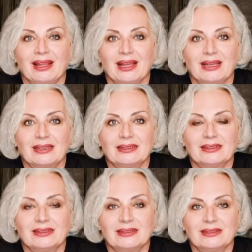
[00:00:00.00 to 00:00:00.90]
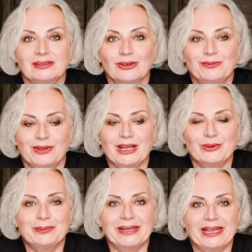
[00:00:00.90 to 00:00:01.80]
and uh, hopefully I
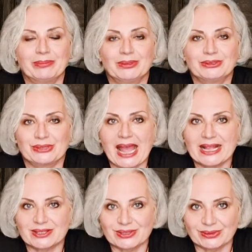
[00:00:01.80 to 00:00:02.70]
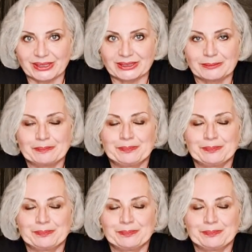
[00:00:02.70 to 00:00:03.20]
will be able to answer it.